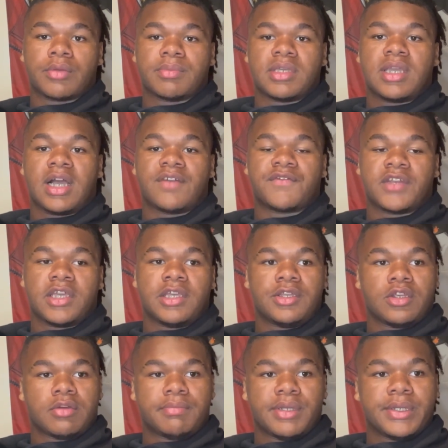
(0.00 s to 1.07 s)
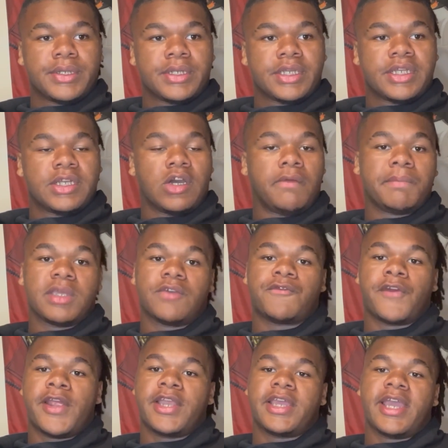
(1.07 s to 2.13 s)
Be confident in your ability. Don't be
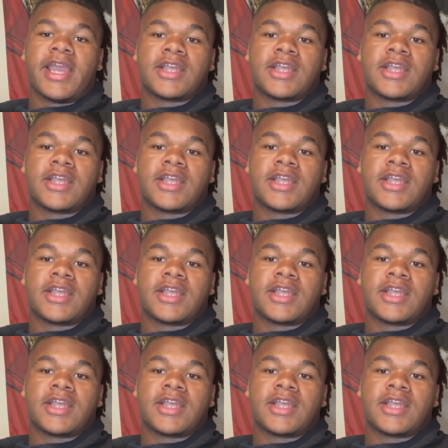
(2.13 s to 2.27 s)
afraid to get